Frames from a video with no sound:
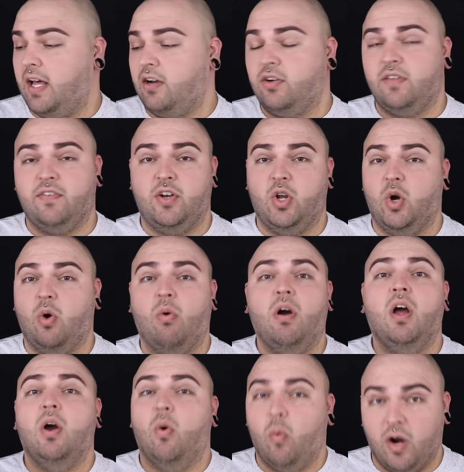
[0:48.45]
I don't even know
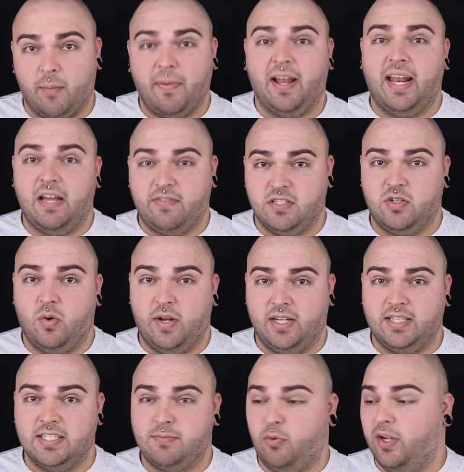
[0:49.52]
where my life is going
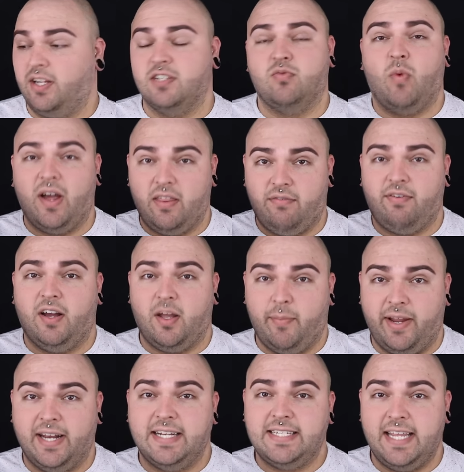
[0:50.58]
at this point because why the fuck am
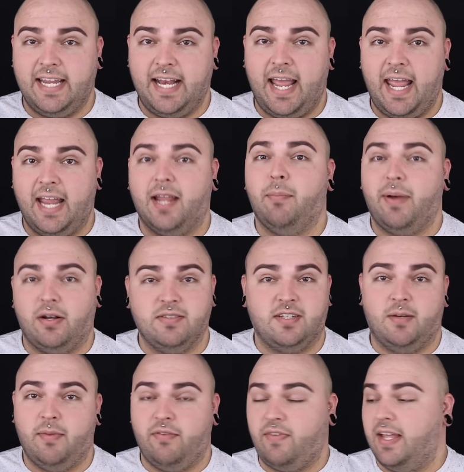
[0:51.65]
I going to take an egg and pounce
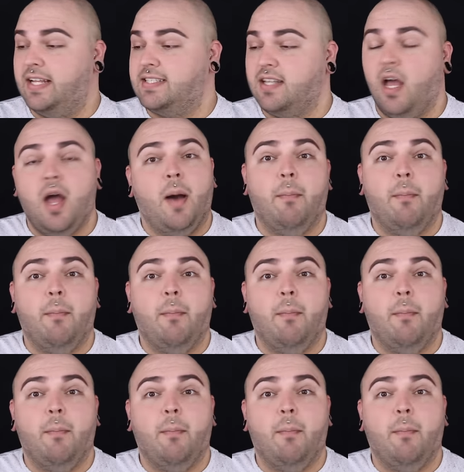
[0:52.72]
it on my face?